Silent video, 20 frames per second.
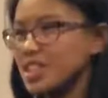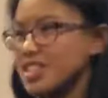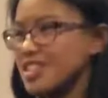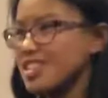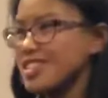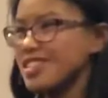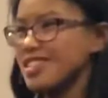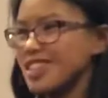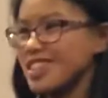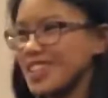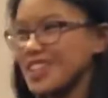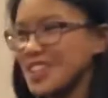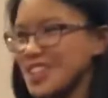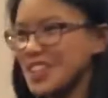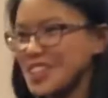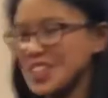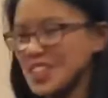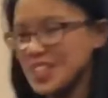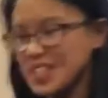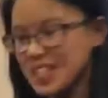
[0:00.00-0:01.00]
aunties and
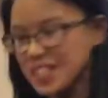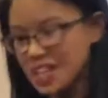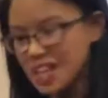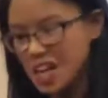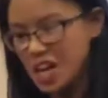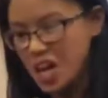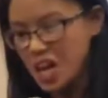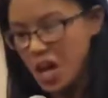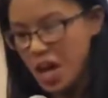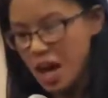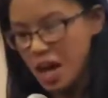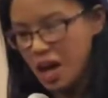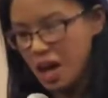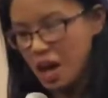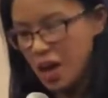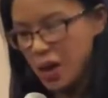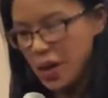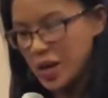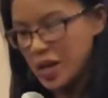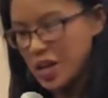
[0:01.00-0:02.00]
uncles.
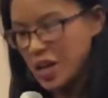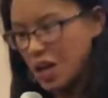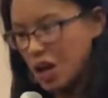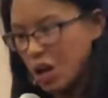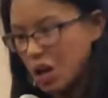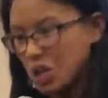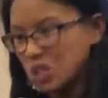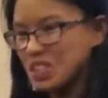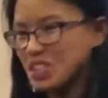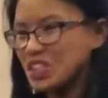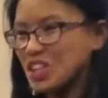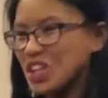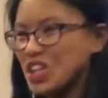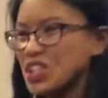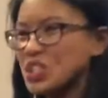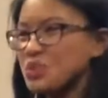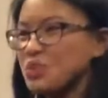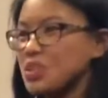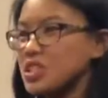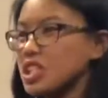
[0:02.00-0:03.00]
It all
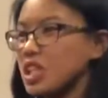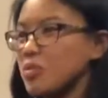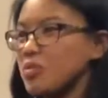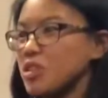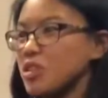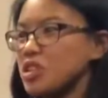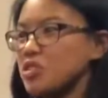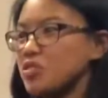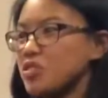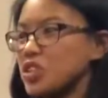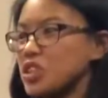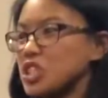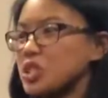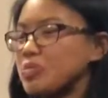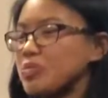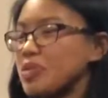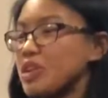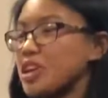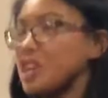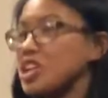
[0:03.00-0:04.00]
starts with someone
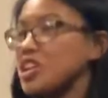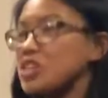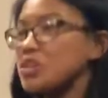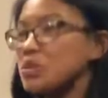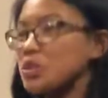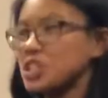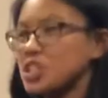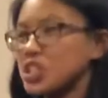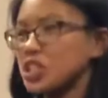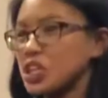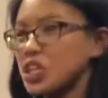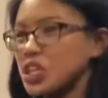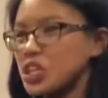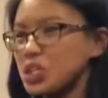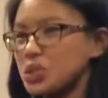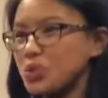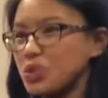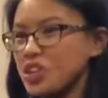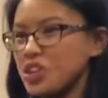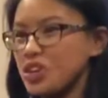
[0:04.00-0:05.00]
first bringing you to church
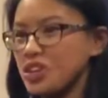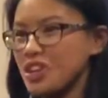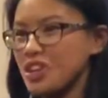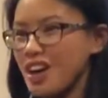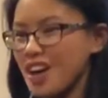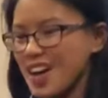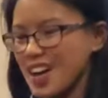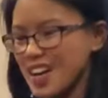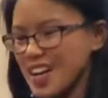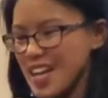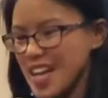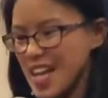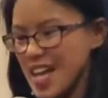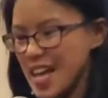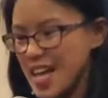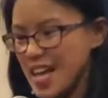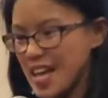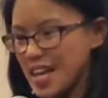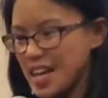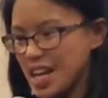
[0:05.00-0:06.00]
when you're young.
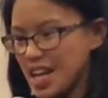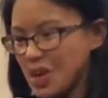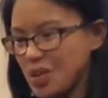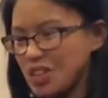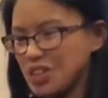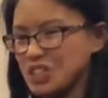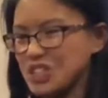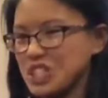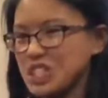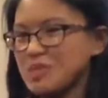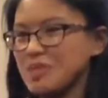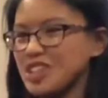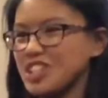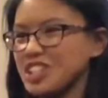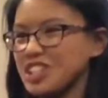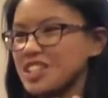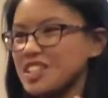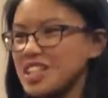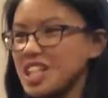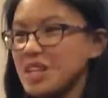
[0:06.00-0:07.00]
And I want to
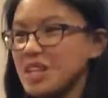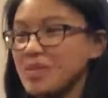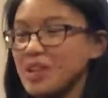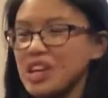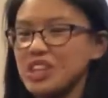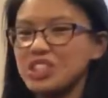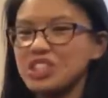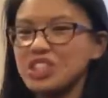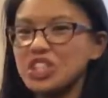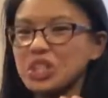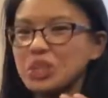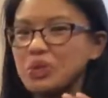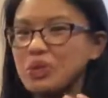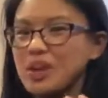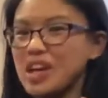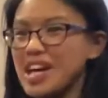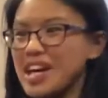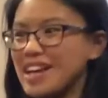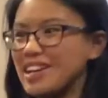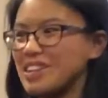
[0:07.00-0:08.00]
especially thank my auntie
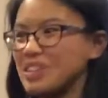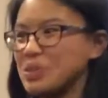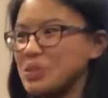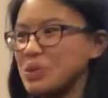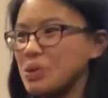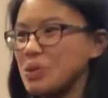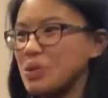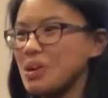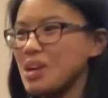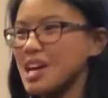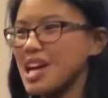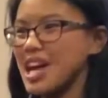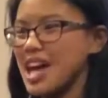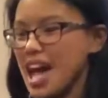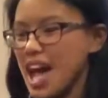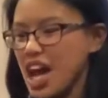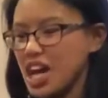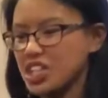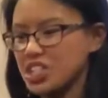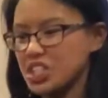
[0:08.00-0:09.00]
Joanne, who
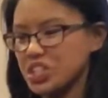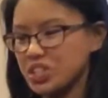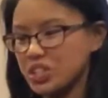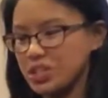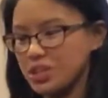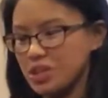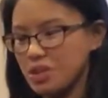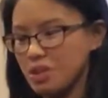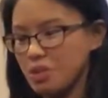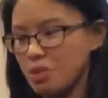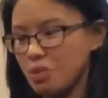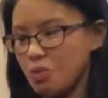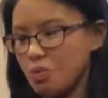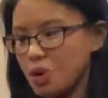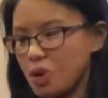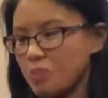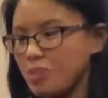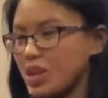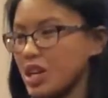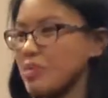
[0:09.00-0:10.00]
actually
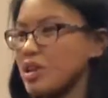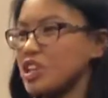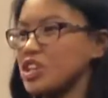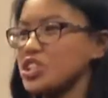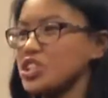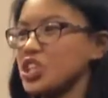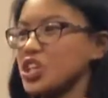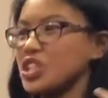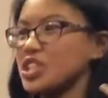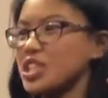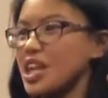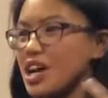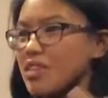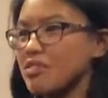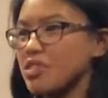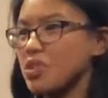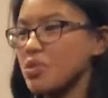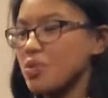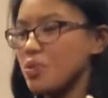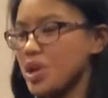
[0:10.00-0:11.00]
would bring me to church
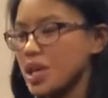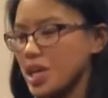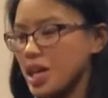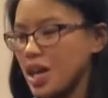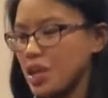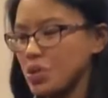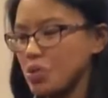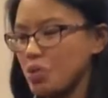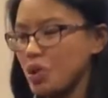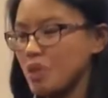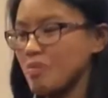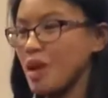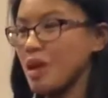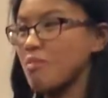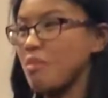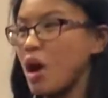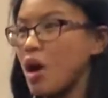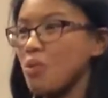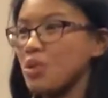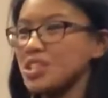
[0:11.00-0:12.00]
every weekend when my
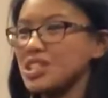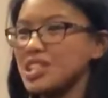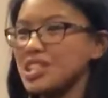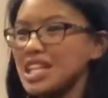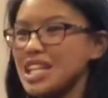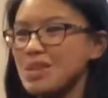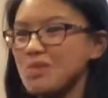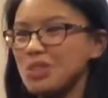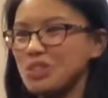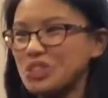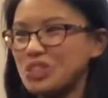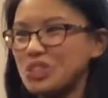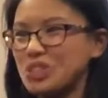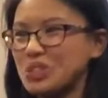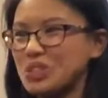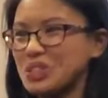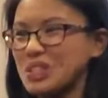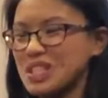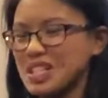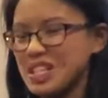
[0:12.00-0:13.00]
mom wasn't able
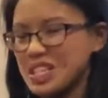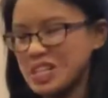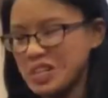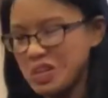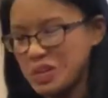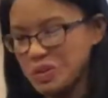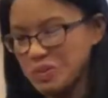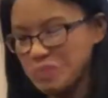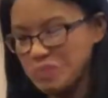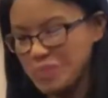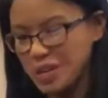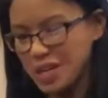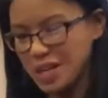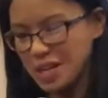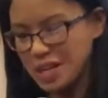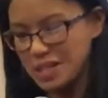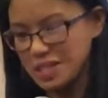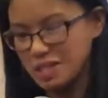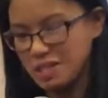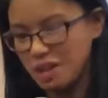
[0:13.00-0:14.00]
to,
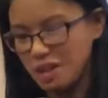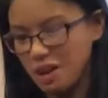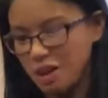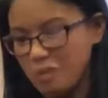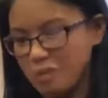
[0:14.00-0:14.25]
because